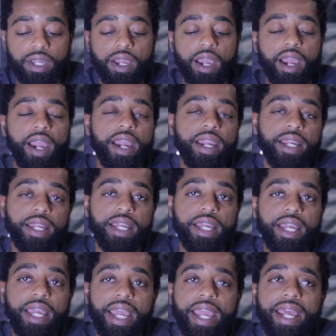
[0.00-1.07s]
All right,
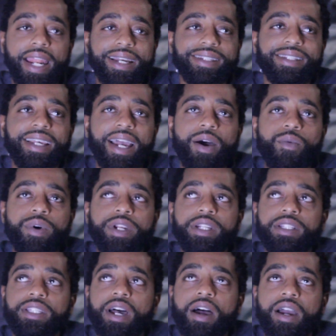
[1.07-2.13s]
and I said I
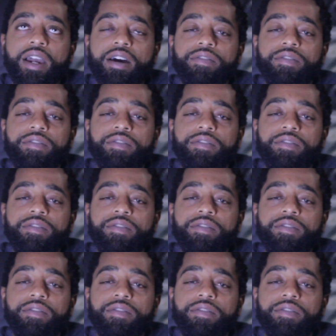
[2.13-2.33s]
wanted to